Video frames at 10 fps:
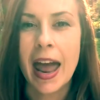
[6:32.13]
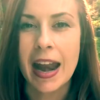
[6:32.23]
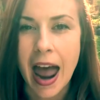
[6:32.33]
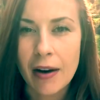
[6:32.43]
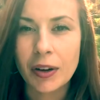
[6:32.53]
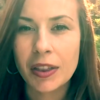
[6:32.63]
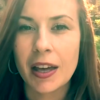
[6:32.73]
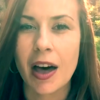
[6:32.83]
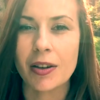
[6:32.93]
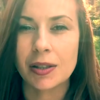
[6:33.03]
and
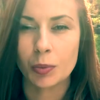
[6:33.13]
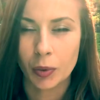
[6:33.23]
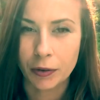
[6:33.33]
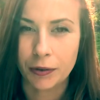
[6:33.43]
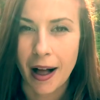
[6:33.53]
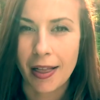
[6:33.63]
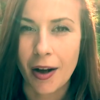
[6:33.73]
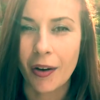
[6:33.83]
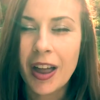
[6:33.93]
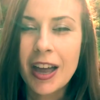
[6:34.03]
everything else will
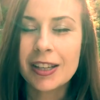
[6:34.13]
follow.